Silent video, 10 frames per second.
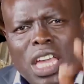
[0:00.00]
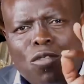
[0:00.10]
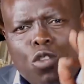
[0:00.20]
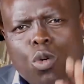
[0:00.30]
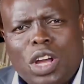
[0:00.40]

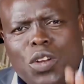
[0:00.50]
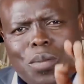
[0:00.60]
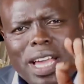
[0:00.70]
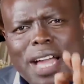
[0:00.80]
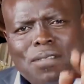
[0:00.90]
if you want to
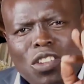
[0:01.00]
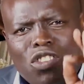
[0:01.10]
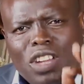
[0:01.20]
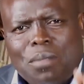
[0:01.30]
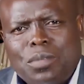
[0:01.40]
become the
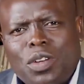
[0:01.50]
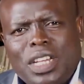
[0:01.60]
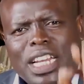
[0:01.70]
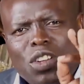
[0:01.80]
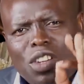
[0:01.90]

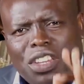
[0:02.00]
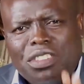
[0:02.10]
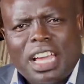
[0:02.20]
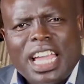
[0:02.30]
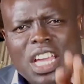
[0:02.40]
champion that you
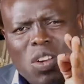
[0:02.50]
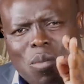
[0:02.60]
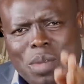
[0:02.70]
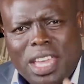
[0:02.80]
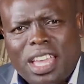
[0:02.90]
desire to
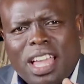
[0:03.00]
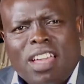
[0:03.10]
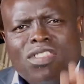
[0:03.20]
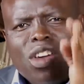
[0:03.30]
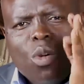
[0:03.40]
be,
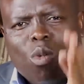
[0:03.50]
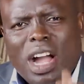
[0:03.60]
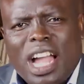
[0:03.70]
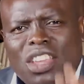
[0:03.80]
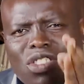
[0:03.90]
the
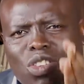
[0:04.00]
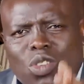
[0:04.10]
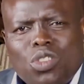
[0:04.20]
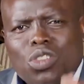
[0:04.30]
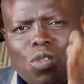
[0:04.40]
wise
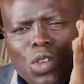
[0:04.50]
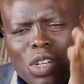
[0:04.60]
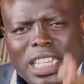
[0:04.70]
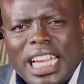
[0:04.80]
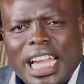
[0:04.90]
use of
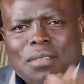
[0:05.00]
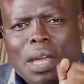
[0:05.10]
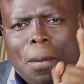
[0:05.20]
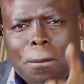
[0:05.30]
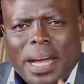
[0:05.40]
your time
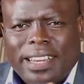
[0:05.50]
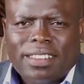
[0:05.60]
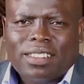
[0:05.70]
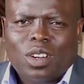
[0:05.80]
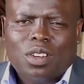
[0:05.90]

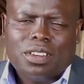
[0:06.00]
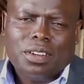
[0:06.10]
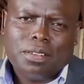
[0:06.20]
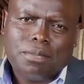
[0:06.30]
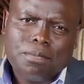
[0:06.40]
matters a
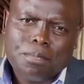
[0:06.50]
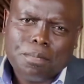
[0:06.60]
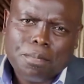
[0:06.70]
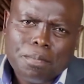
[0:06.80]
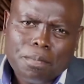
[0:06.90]
lot.
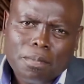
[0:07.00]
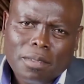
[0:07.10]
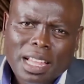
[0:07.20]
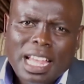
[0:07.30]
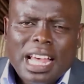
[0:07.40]

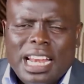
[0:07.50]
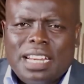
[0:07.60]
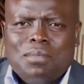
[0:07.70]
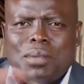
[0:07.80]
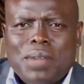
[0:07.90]

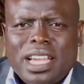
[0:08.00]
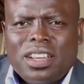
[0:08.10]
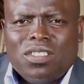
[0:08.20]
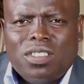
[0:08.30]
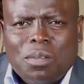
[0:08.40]
Let me make
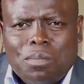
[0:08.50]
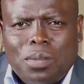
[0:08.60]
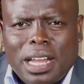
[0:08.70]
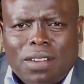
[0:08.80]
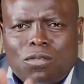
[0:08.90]
it
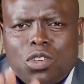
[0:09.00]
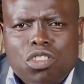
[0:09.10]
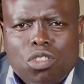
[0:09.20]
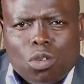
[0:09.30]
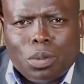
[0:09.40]
simpler for
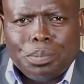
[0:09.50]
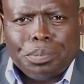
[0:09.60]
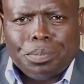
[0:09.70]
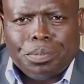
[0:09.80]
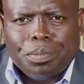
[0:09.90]
you.
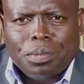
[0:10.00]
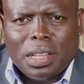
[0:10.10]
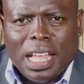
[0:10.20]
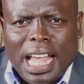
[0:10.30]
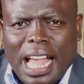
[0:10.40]

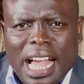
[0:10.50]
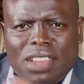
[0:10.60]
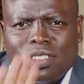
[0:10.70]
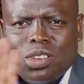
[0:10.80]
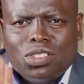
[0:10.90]

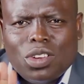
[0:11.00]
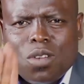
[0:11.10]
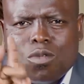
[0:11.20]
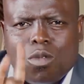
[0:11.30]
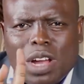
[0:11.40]
Ask
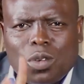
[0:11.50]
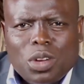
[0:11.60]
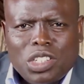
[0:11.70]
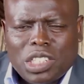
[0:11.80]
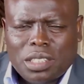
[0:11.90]
yourself one
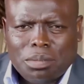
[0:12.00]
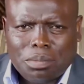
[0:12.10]
question.